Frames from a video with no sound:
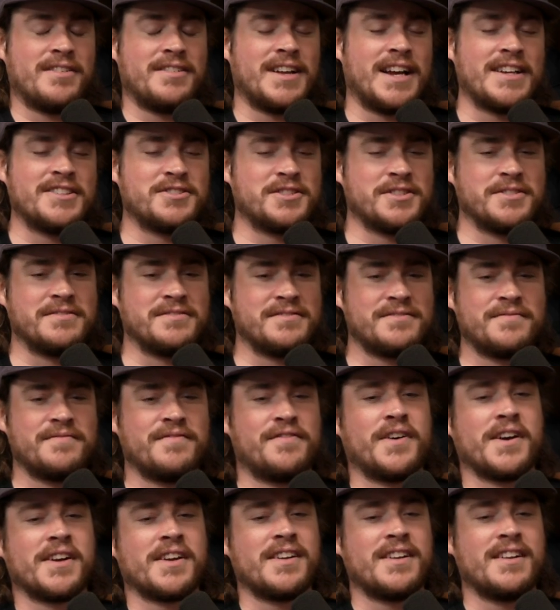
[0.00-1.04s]
shouldn't
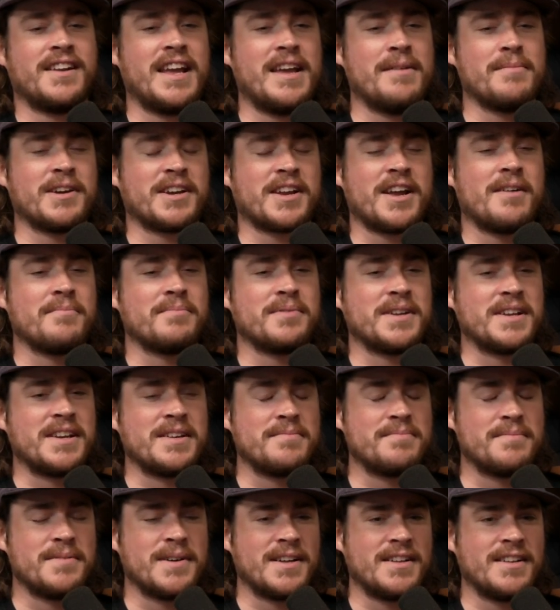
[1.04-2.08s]
fucking name a company,
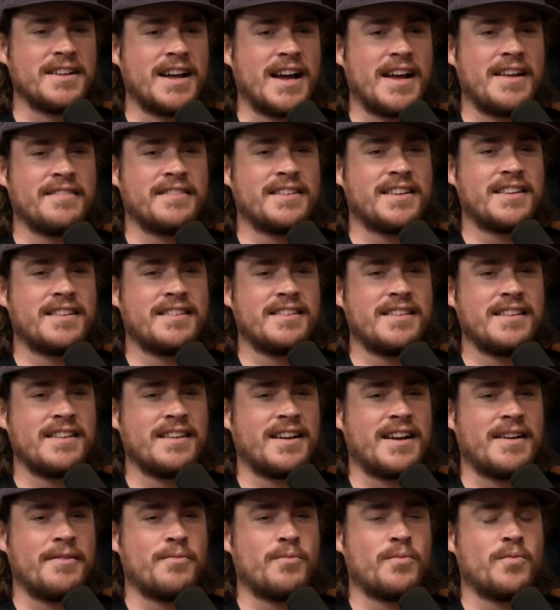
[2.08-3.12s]
but I
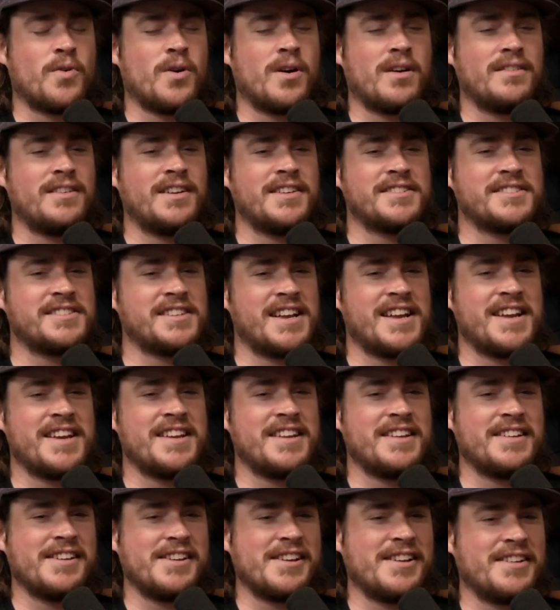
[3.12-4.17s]
want to
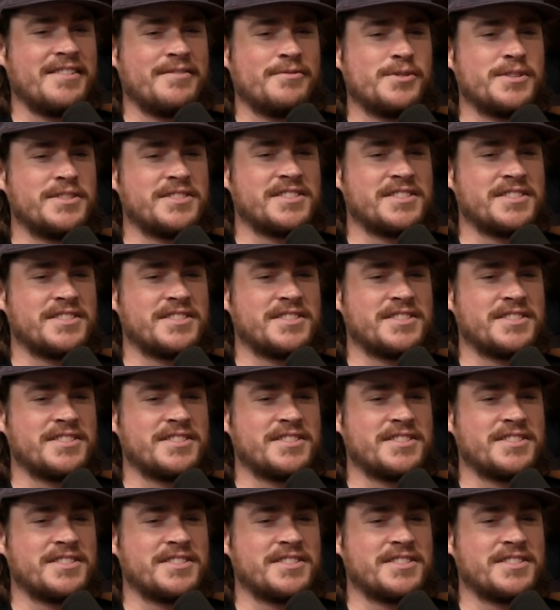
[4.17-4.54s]
say it was